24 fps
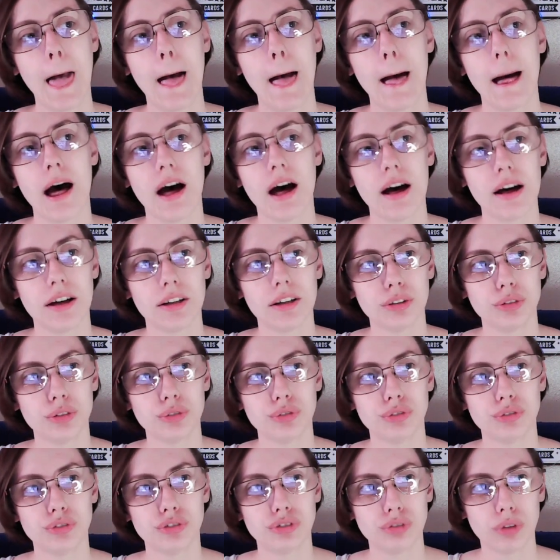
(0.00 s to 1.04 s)

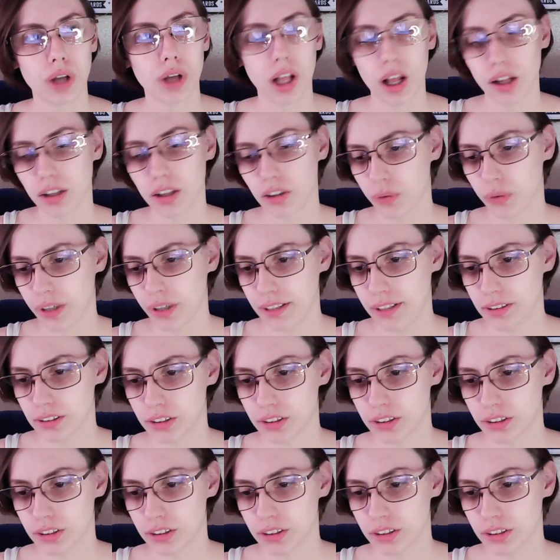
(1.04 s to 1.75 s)
of, well, Halloween